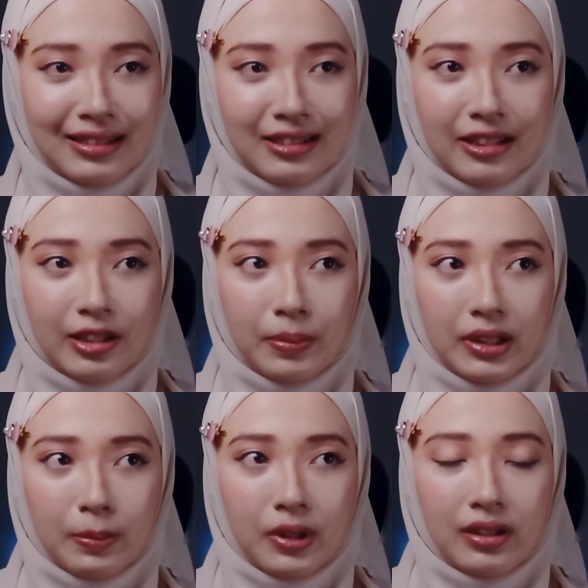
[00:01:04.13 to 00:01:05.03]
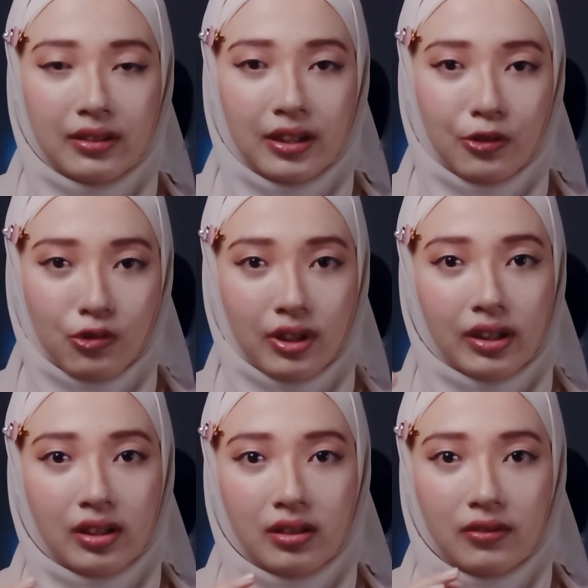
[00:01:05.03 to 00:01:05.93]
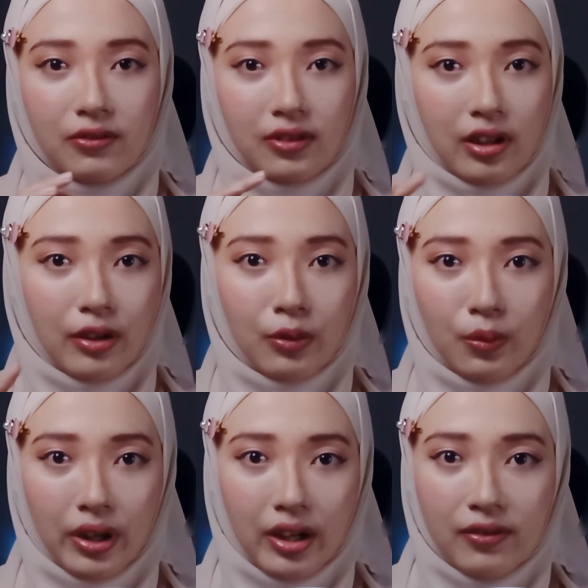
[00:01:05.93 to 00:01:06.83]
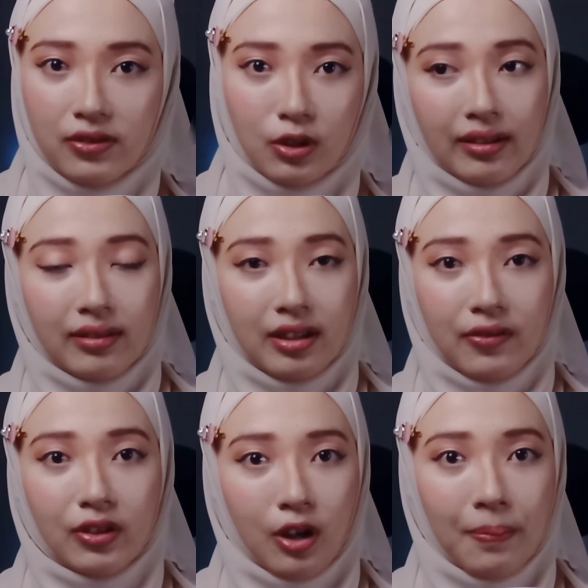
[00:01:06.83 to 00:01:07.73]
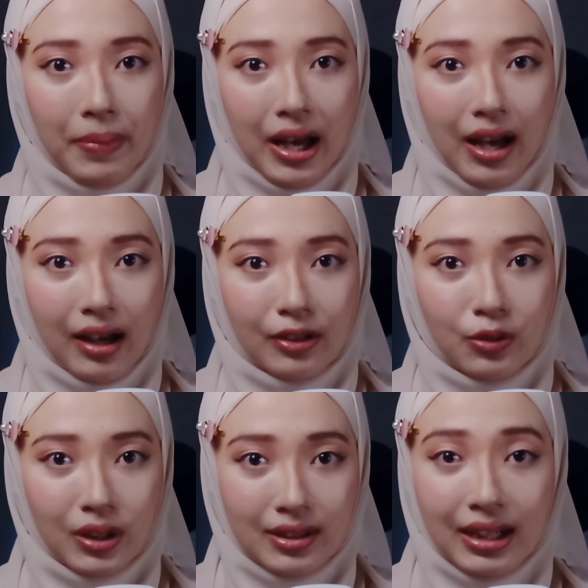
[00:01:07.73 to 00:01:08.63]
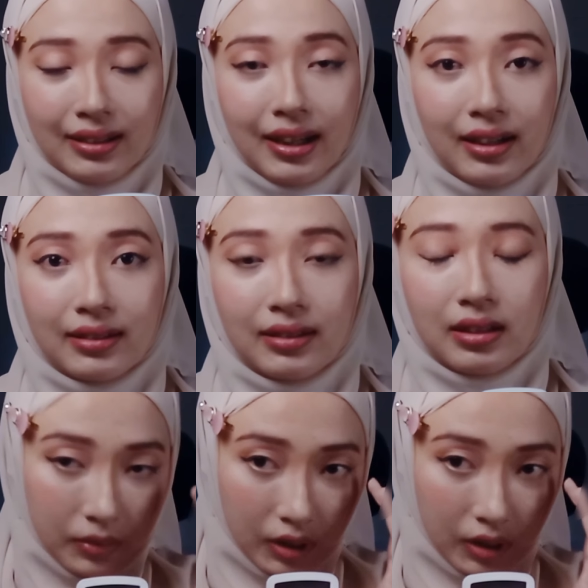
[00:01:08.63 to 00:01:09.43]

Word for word: di sana dan tiba-tiba that dragon fly away and never come back to attack that